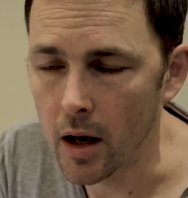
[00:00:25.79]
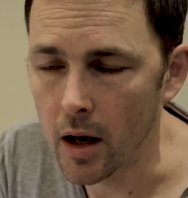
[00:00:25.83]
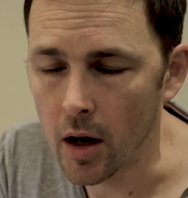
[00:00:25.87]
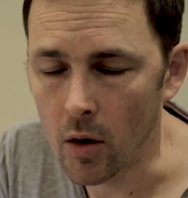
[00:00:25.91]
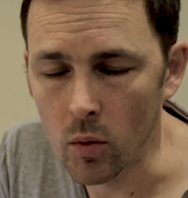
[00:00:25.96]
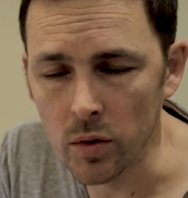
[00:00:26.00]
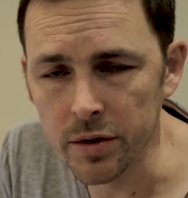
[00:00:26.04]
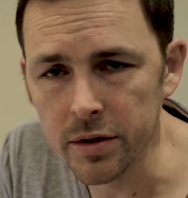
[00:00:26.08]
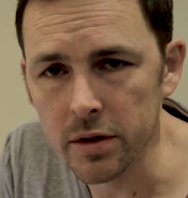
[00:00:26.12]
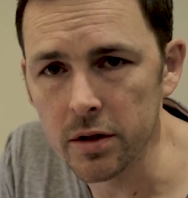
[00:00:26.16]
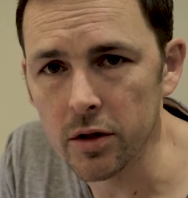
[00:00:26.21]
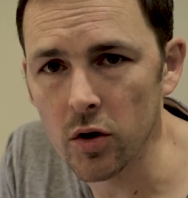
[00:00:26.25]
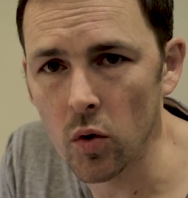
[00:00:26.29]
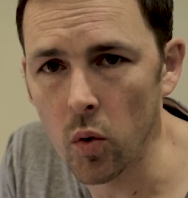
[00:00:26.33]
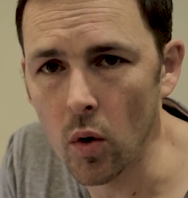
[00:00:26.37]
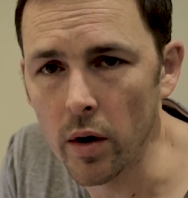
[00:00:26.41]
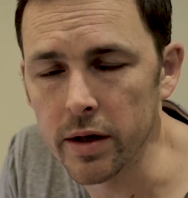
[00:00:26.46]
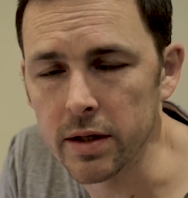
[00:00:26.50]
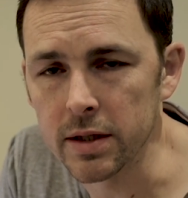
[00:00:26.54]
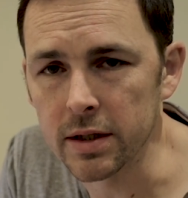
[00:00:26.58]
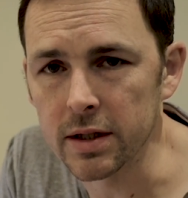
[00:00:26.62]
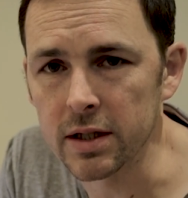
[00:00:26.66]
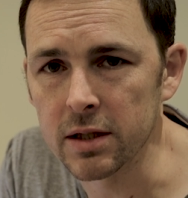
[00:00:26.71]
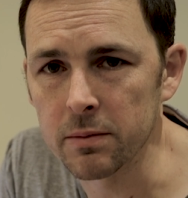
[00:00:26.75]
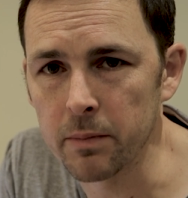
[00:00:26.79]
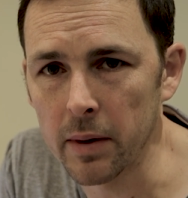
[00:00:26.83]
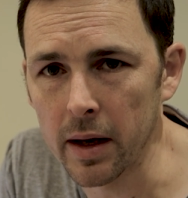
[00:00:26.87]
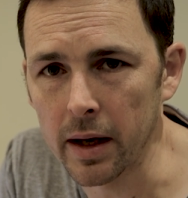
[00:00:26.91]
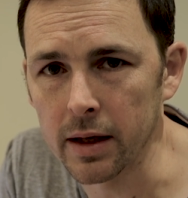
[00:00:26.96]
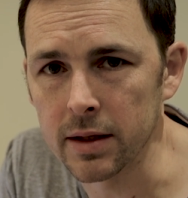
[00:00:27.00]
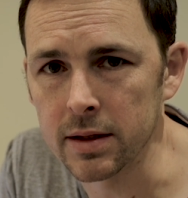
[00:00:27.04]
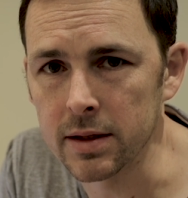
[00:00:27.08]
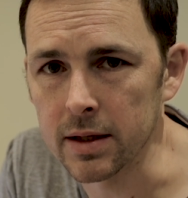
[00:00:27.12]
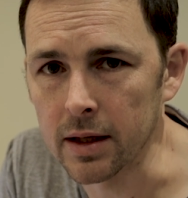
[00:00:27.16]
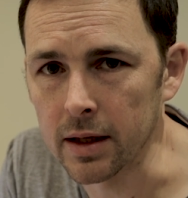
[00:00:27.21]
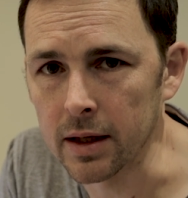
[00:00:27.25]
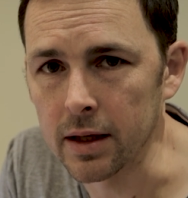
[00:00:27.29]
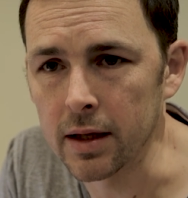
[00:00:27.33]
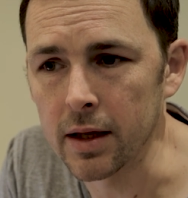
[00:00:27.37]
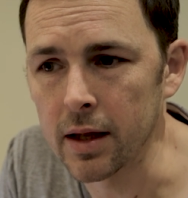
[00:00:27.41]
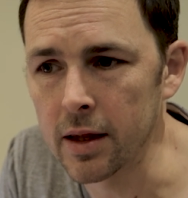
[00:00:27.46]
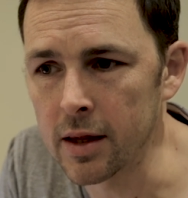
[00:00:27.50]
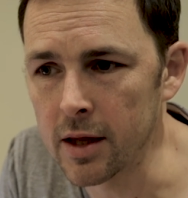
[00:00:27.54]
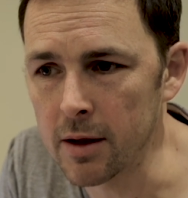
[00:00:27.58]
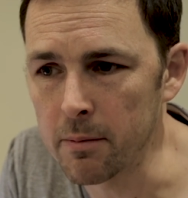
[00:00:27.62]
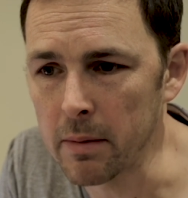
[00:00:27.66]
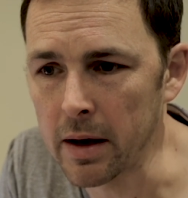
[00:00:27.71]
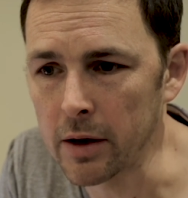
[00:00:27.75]
I wasn't quite expecting
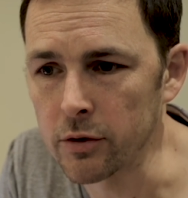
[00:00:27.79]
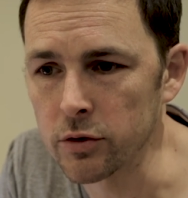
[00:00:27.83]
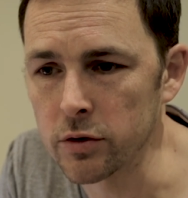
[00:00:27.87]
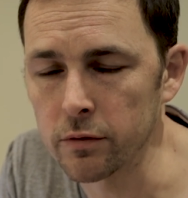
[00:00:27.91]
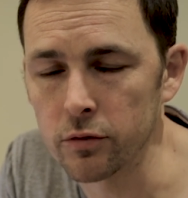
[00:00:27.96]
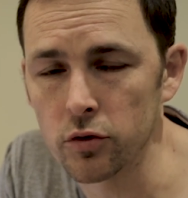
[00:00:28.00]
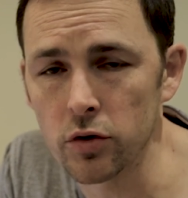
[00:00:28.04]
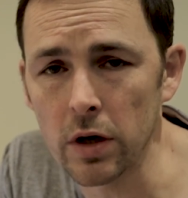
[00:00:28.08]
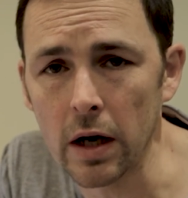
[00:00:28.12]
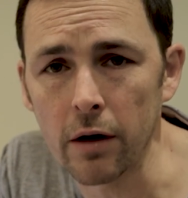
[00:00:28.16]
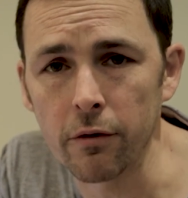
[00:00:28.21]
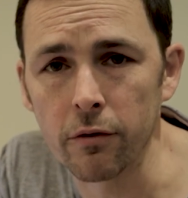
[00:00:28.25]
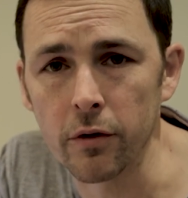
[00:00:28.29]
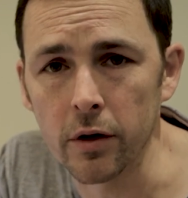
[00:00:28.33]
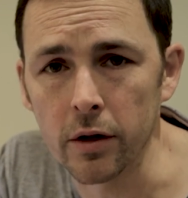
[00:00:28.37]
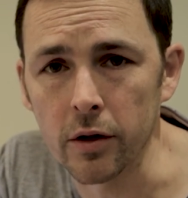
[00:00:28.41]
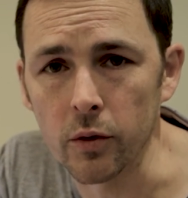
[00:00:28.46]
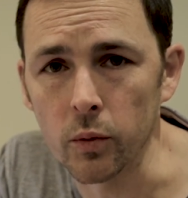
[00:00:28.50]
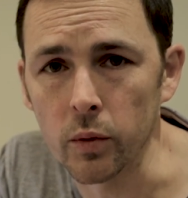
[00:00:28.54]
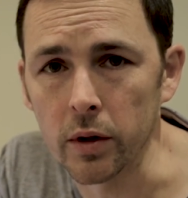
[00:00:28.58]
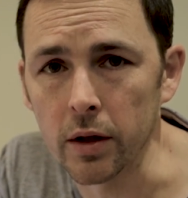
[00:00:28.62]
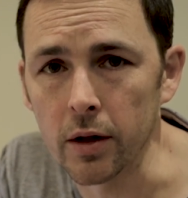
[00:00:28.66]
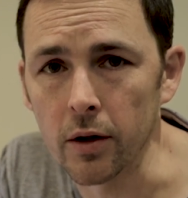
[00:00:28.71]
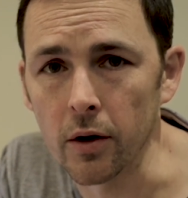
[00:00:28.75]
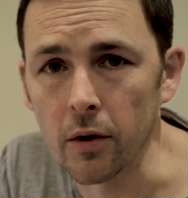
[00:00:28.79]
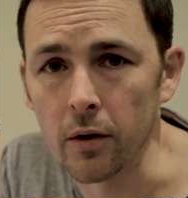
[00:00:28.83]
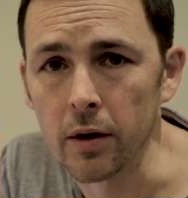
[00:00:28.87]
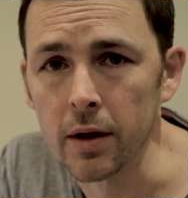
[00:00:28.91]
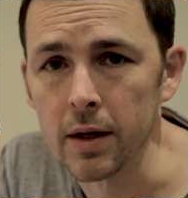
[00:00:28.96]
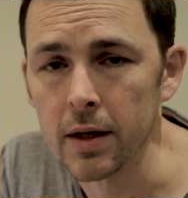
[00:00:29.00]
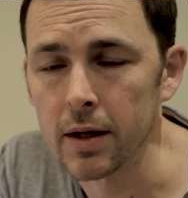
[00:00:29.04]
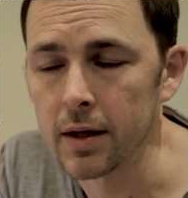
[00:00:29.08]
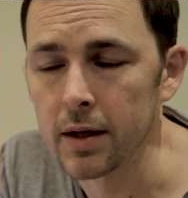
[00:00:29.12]
the amount of traffic that we got.